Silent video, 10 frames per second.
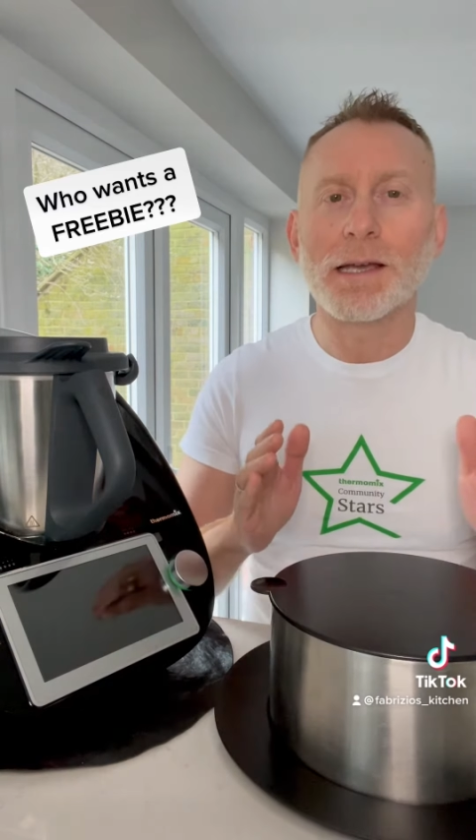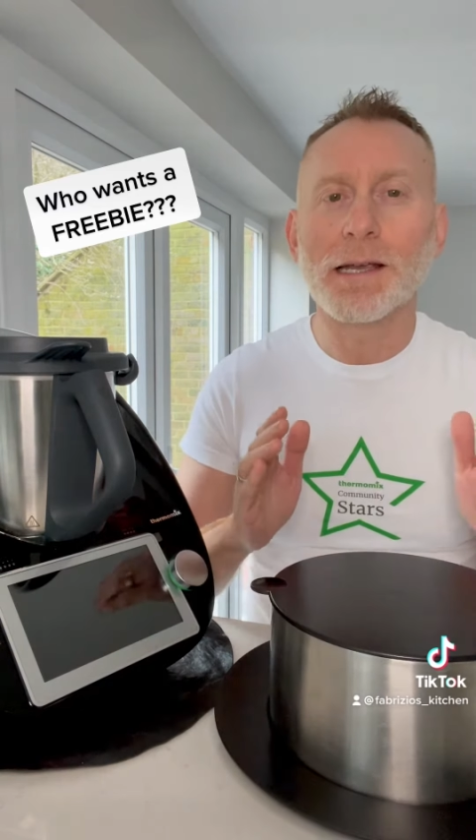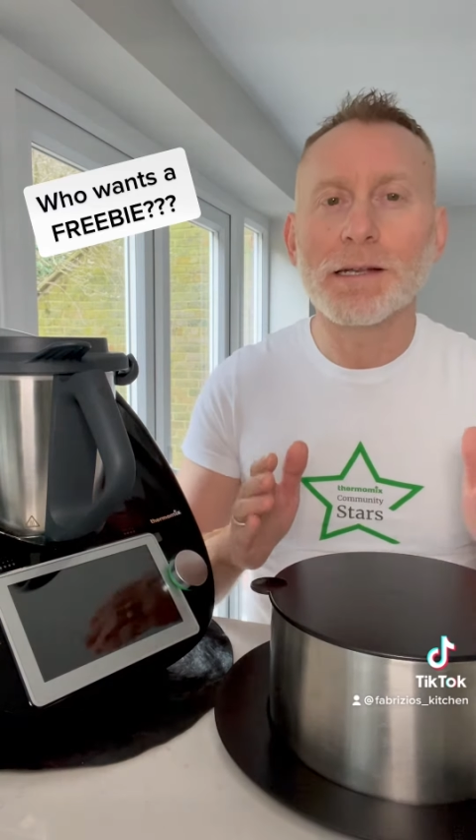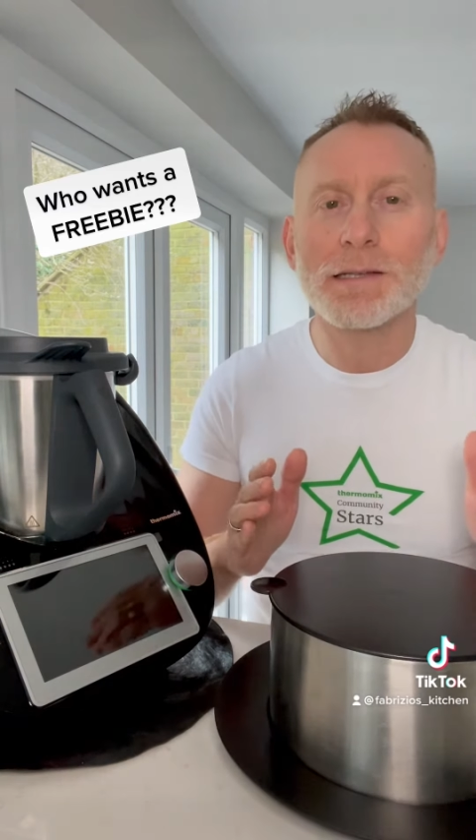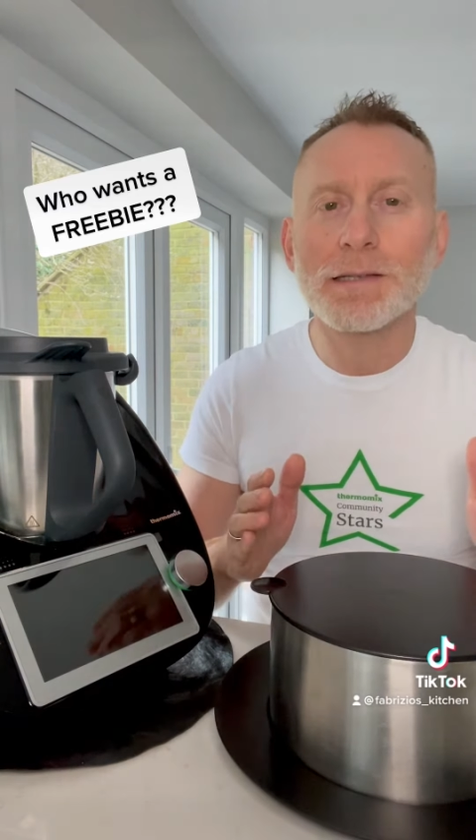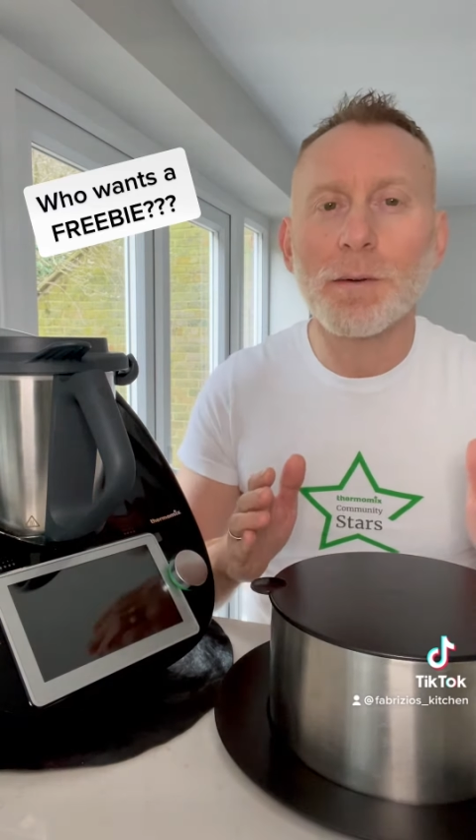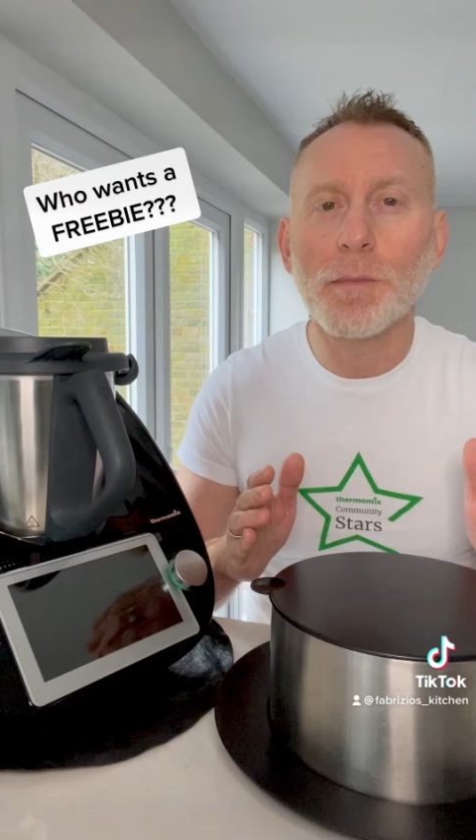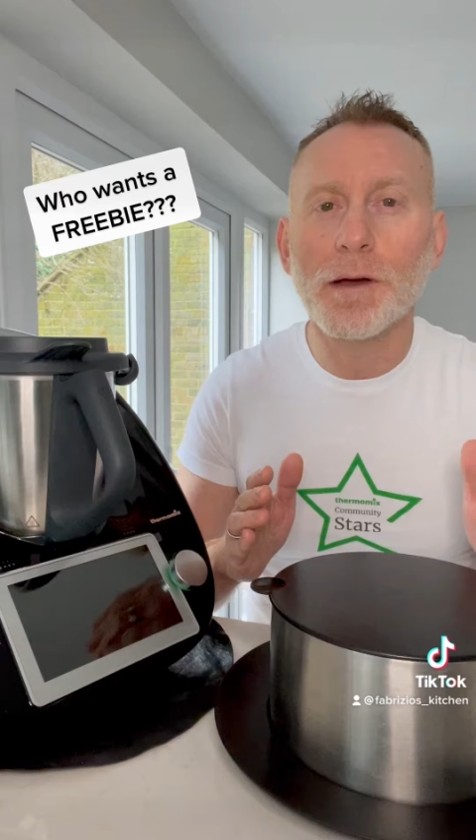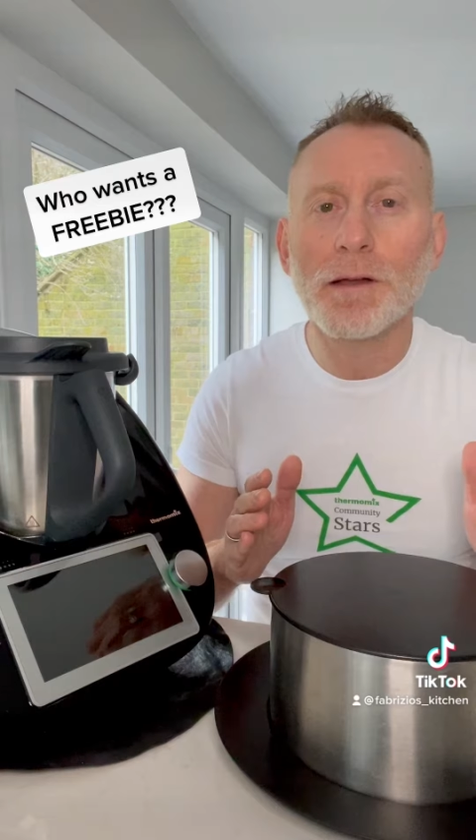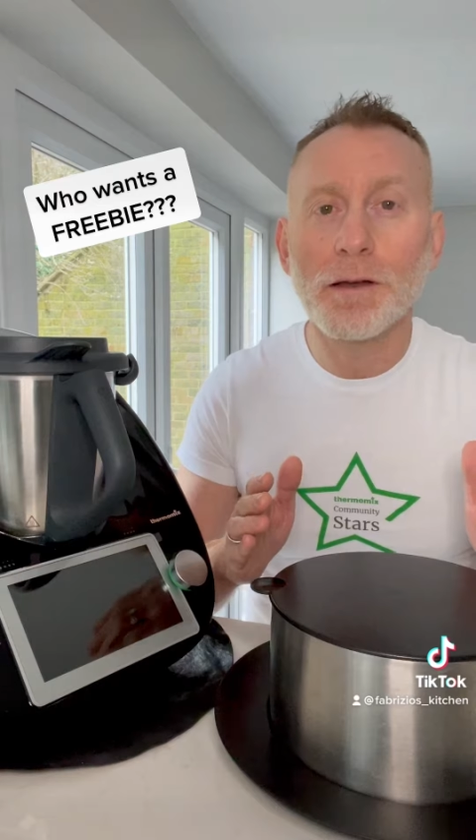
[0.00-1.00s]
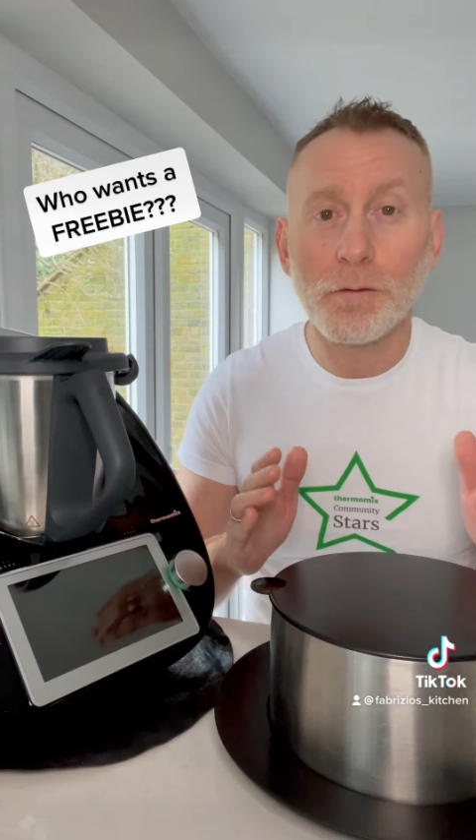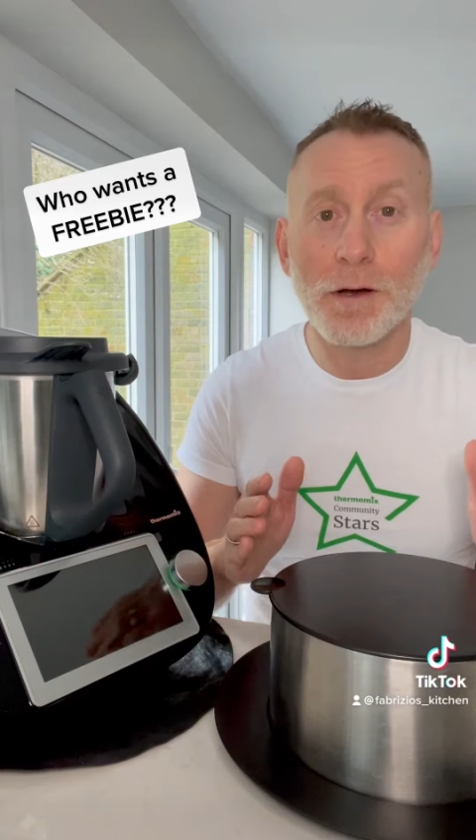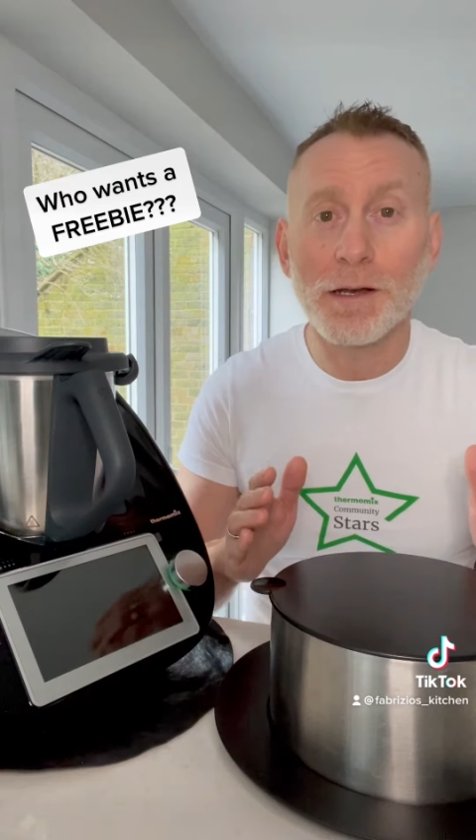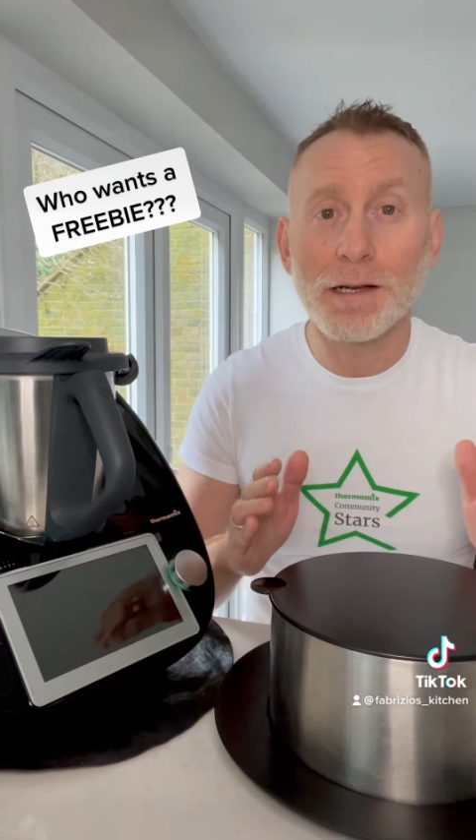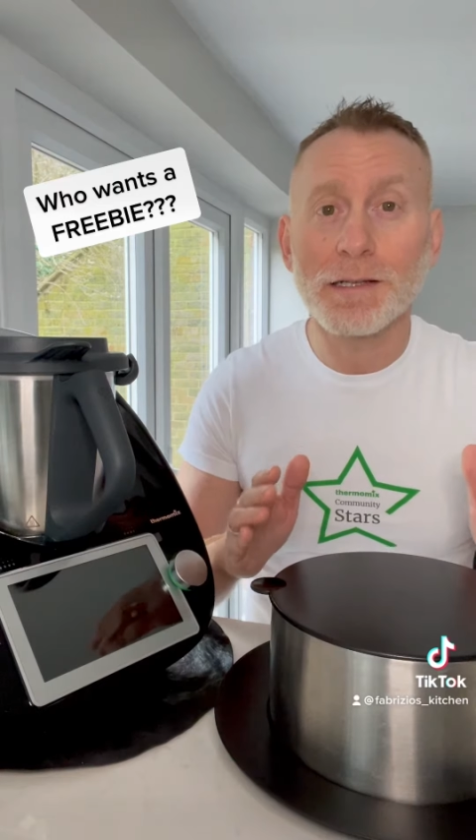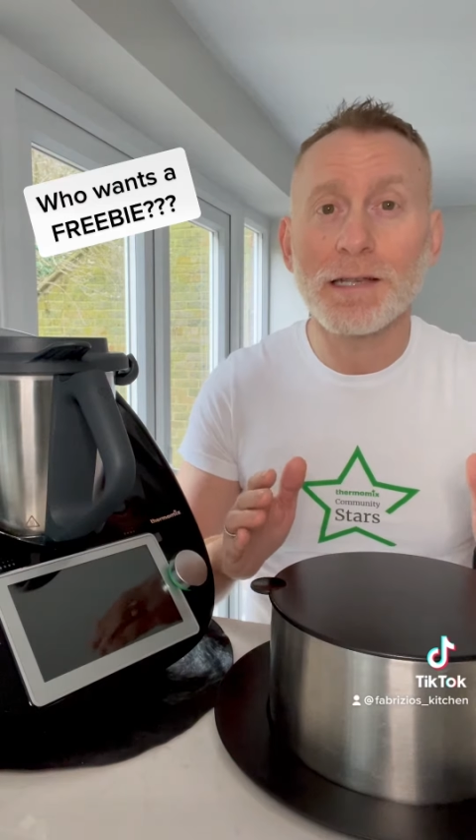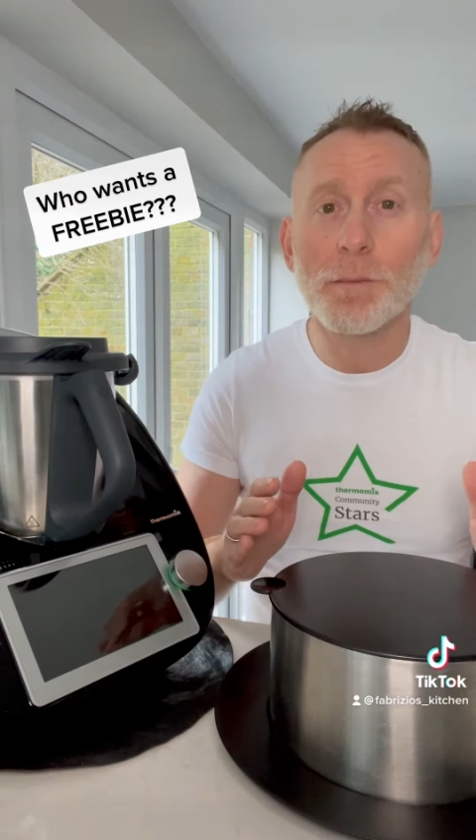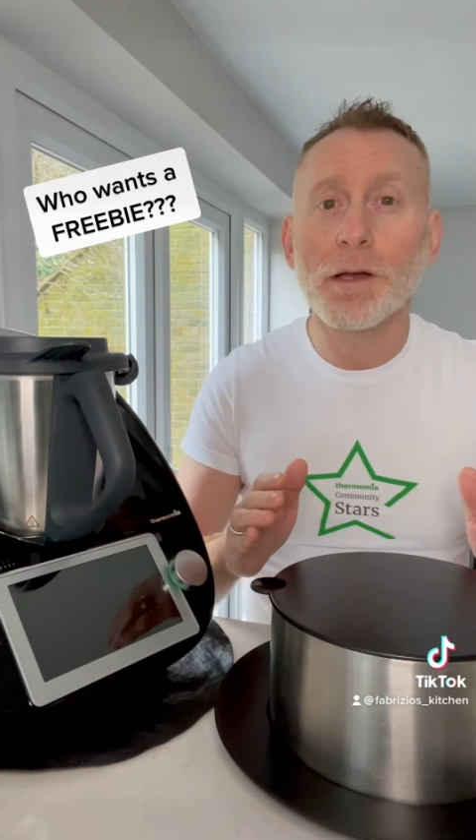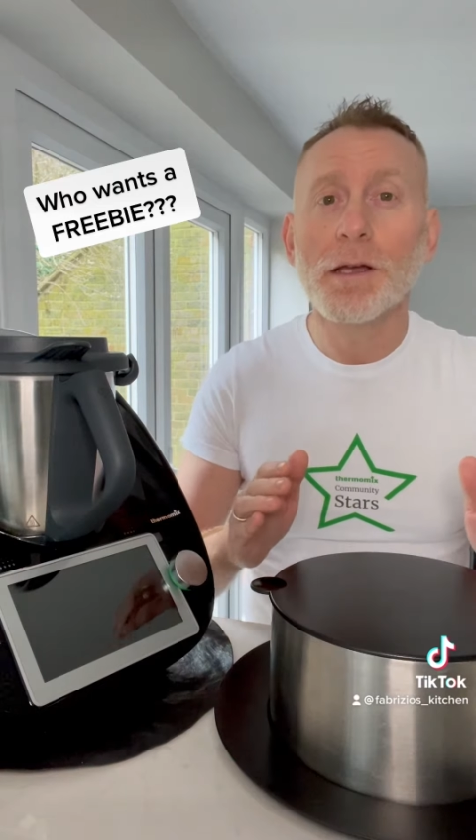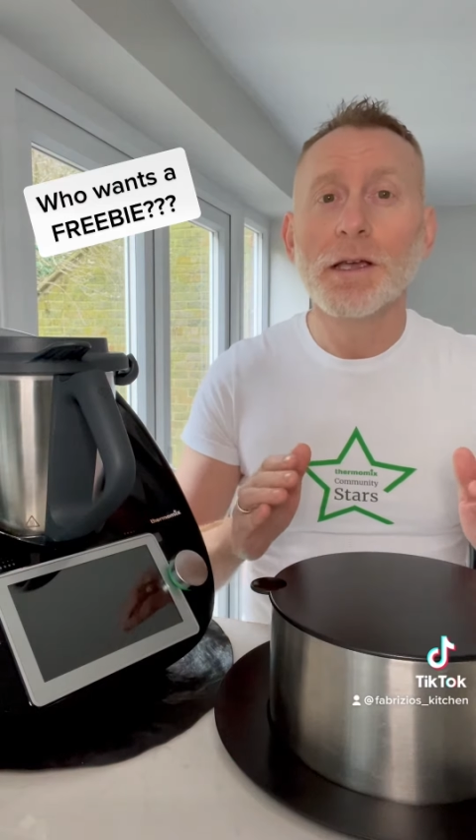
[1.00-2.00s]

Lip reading: in the summer, right, in the summer,